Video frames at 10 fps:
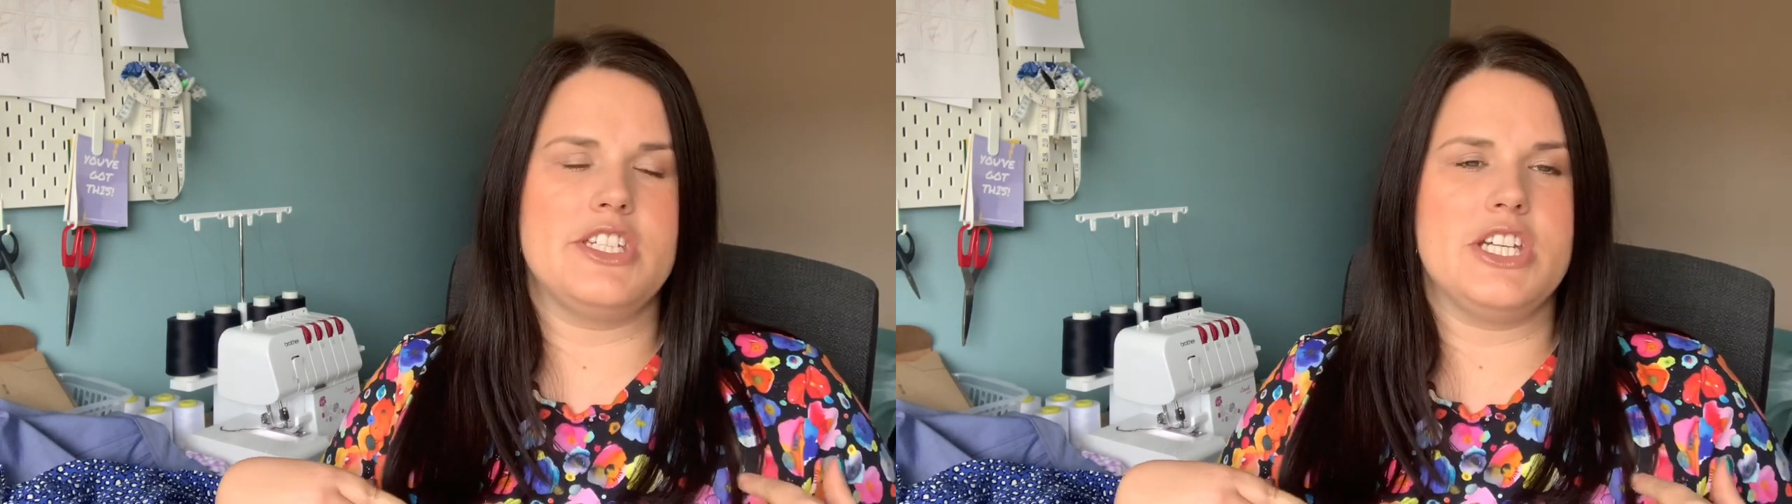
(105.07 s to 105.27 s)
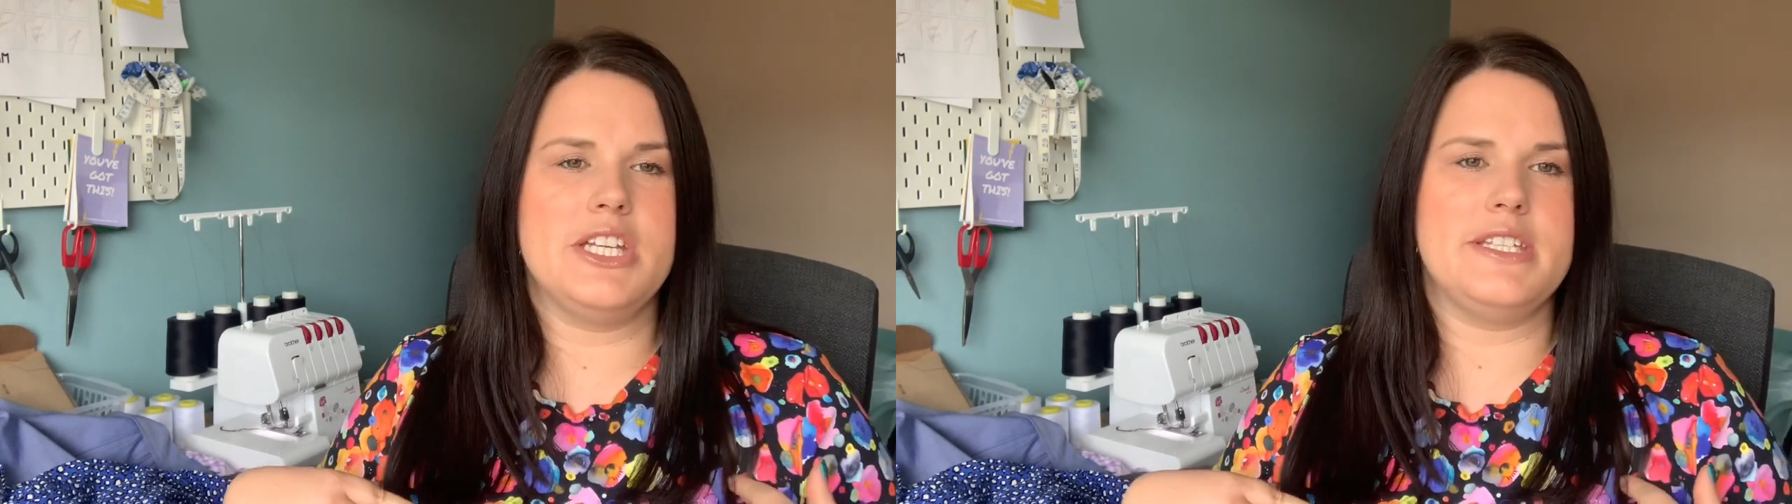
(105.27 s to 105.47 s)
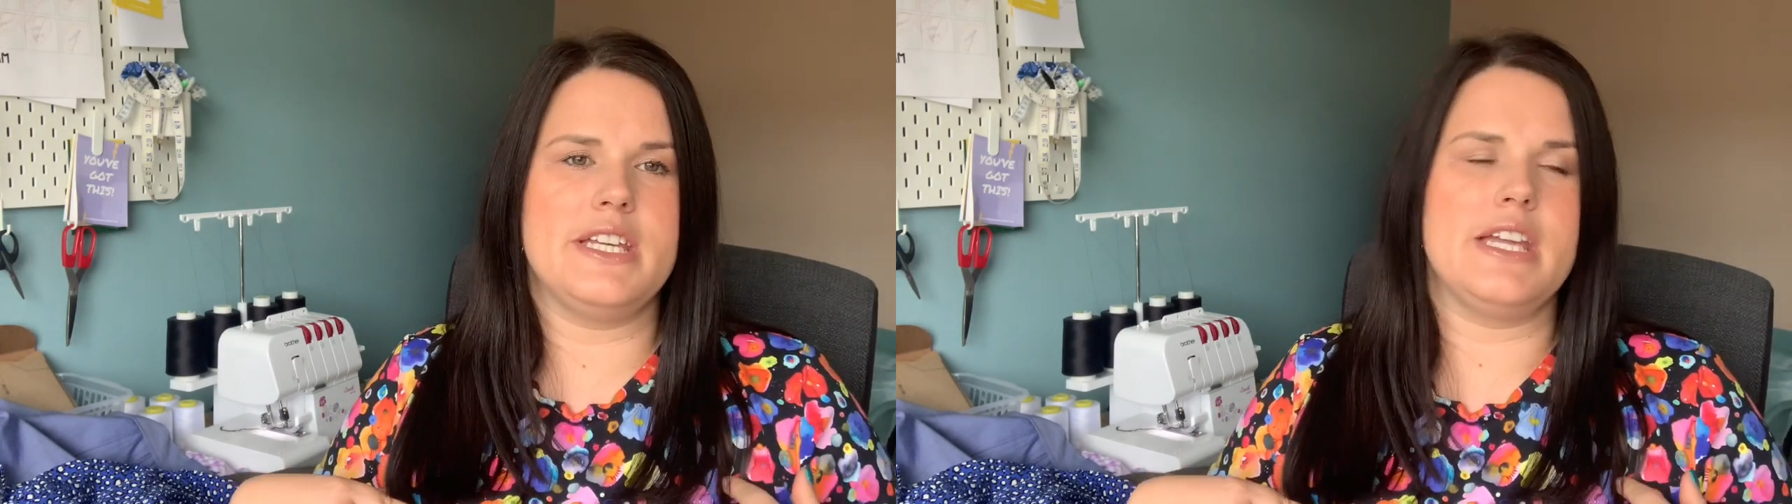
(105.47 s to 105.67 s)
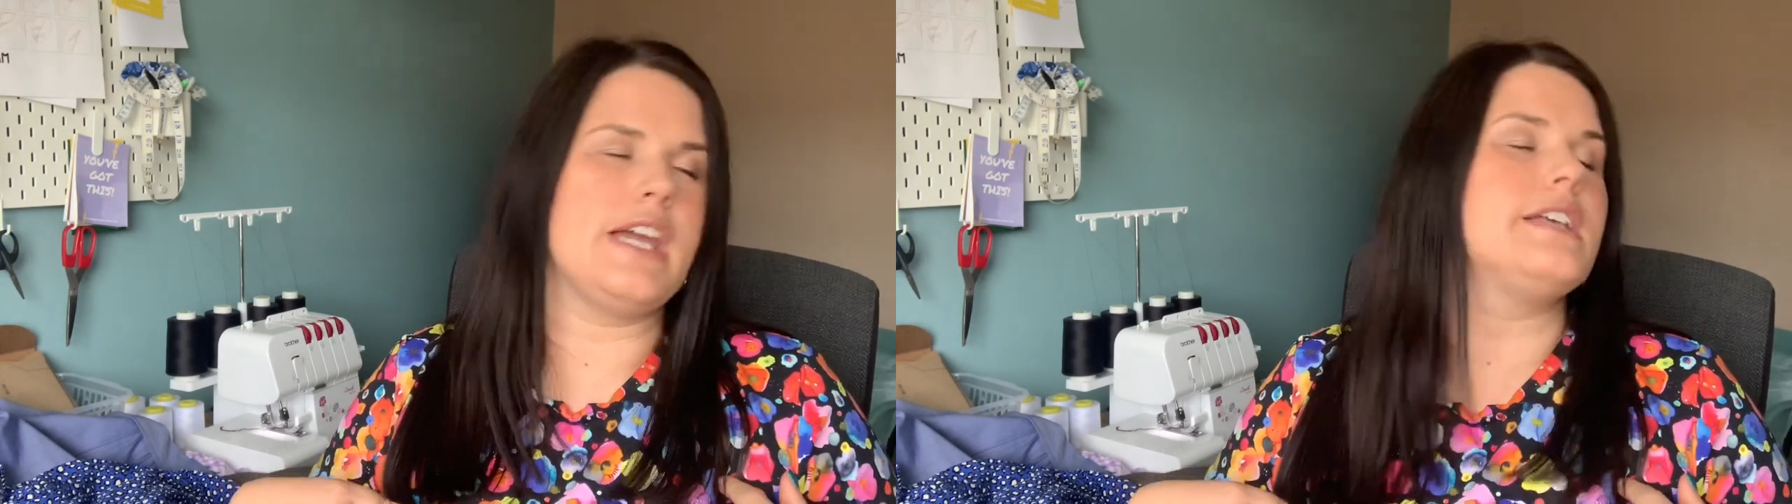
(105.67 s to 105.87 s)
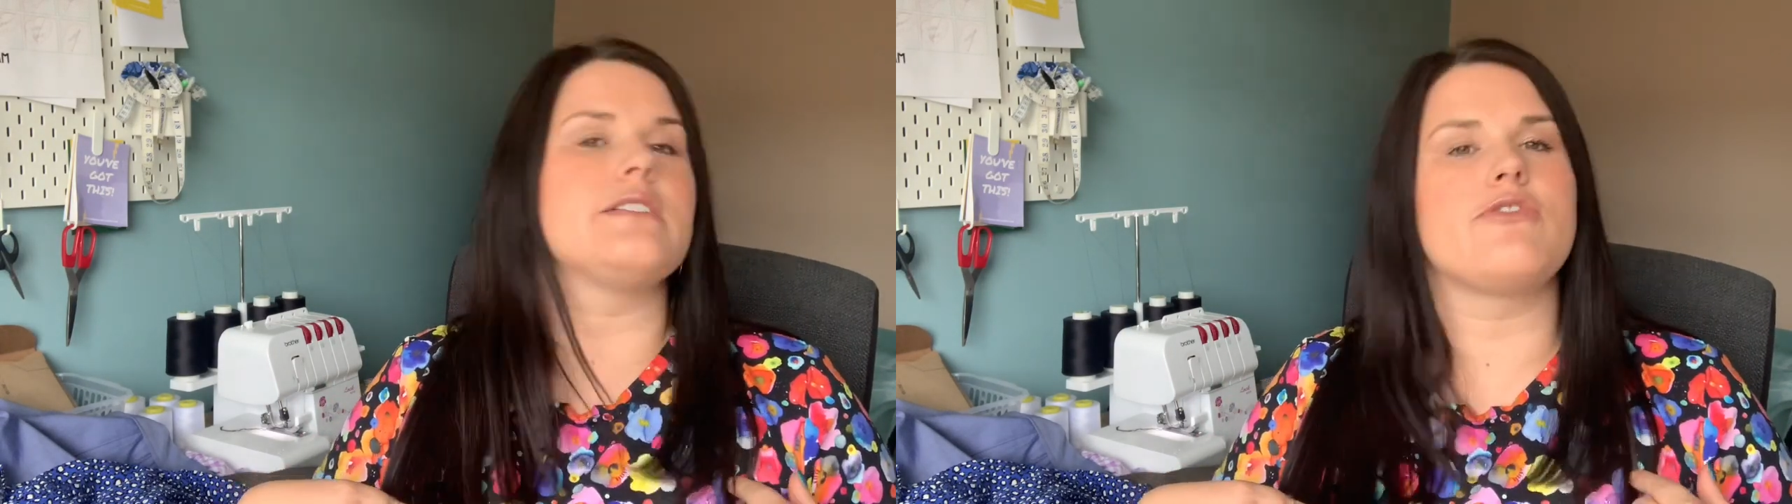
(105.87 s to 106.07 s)
jersey
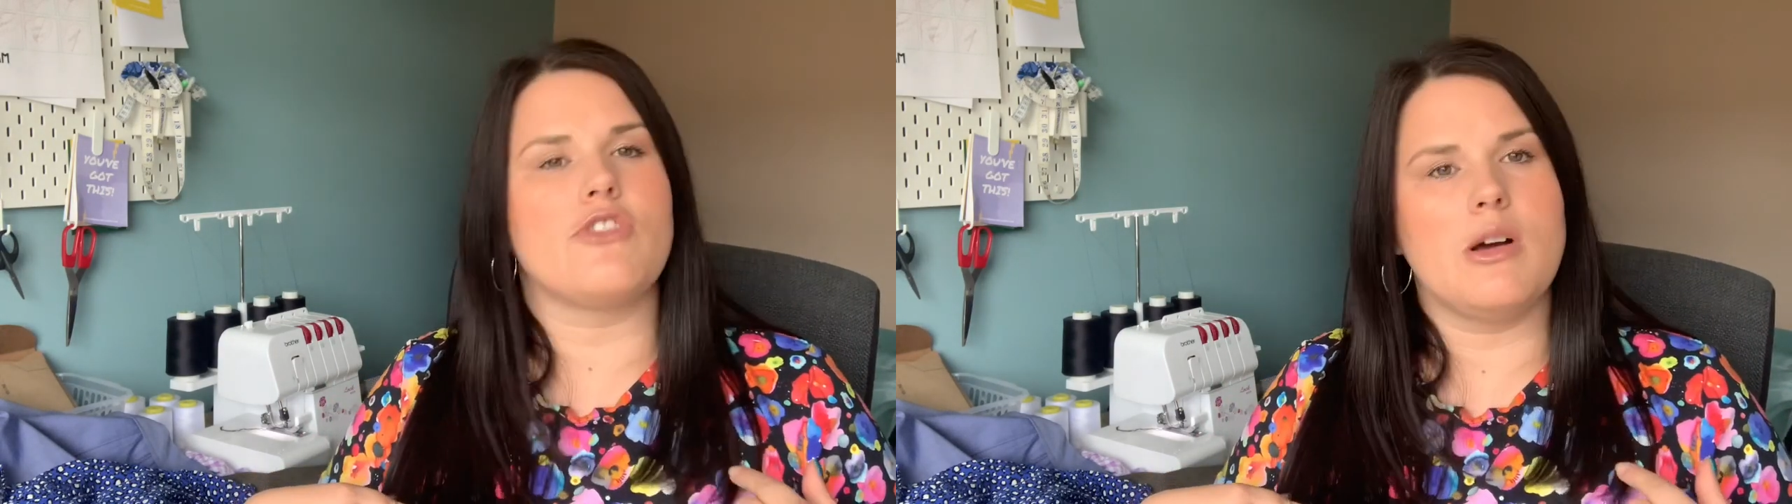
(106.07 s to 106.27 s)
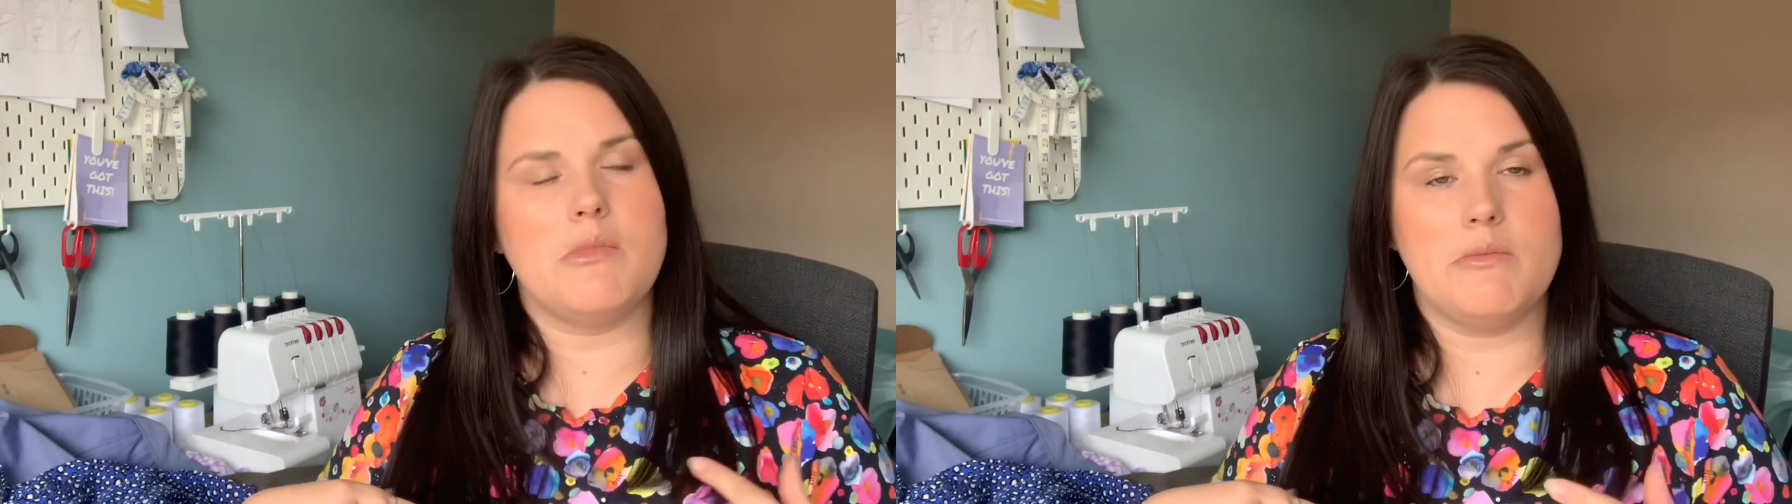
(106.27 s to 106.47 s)
is from